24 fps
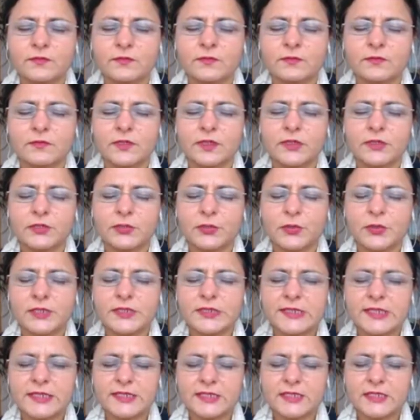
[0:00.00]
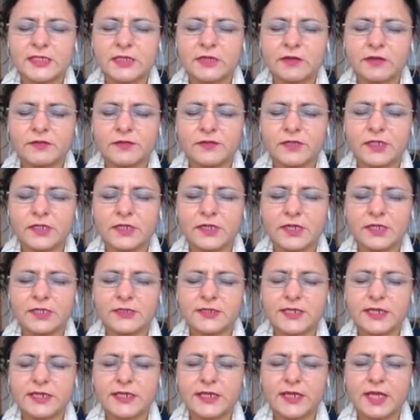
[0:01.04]
To assist her if she needs
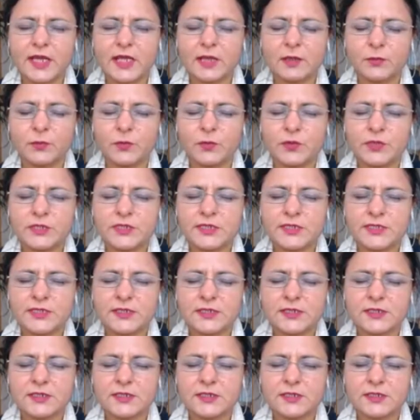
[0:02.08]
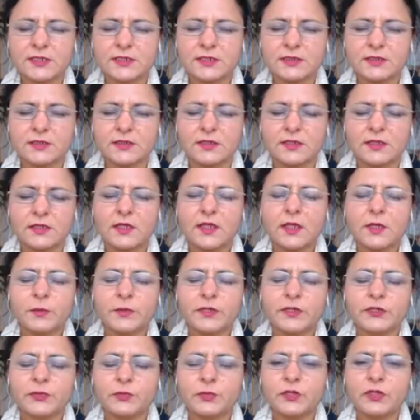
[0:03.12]
any help or assistance?
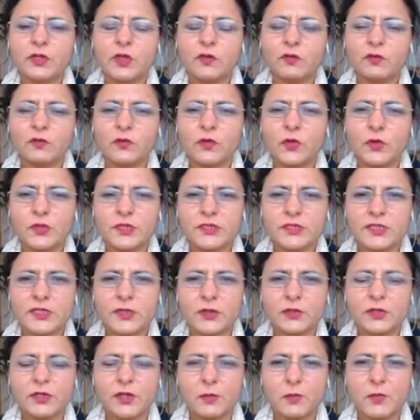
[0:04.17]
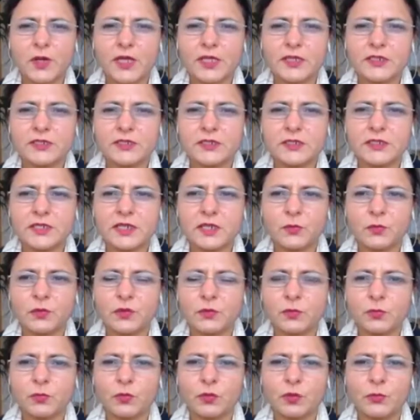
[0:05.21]
Because we're not focusing on the mind today.
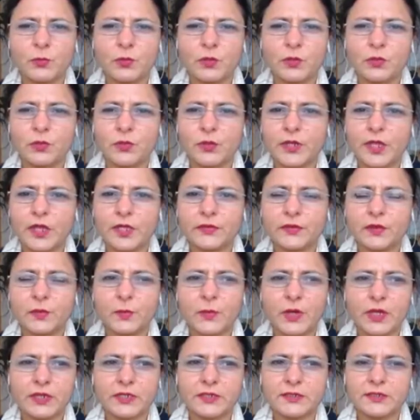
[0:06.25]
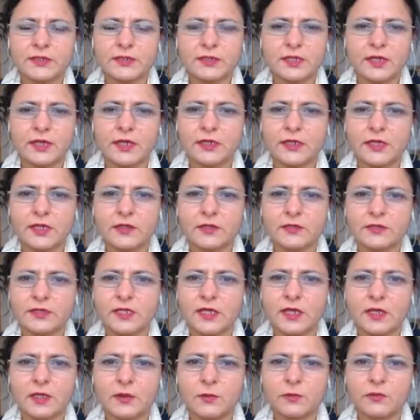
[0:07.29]
We will look at the mind another
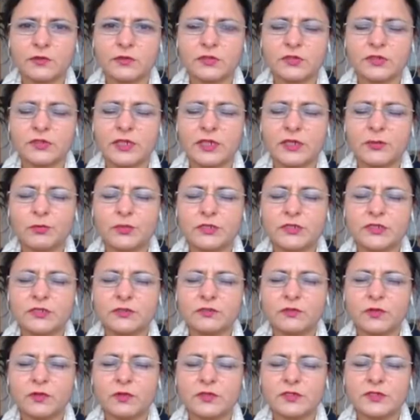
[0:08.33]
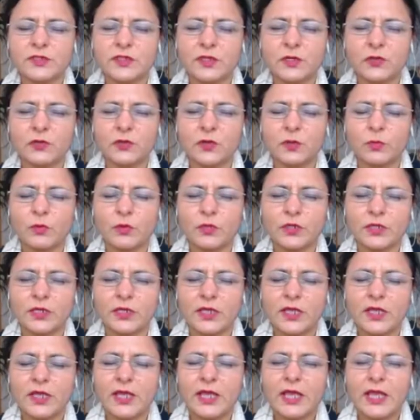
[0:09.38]
time, but today we're just focusing on the body.
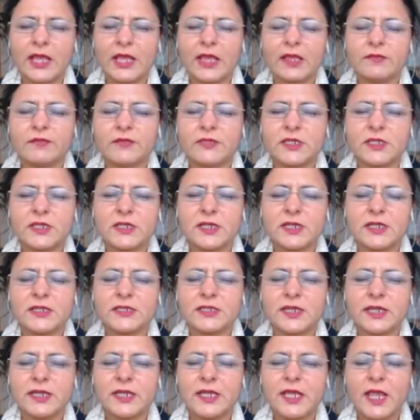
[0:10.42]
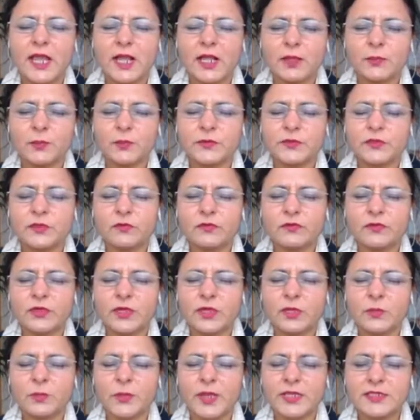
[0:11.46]
If she needs any help to feel
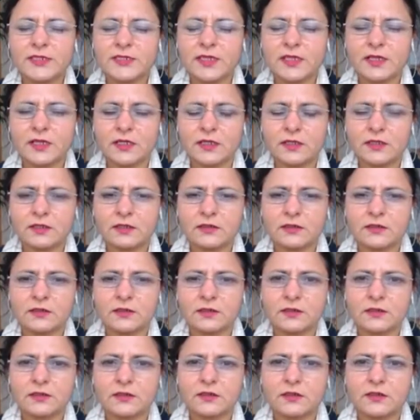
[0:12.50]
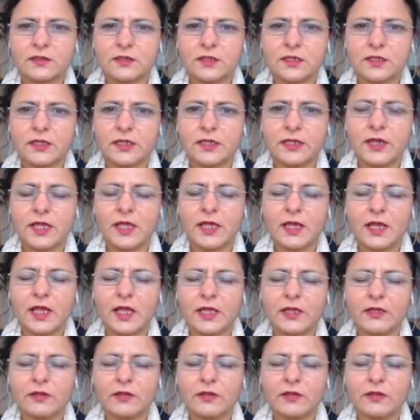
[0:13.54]
better in her life,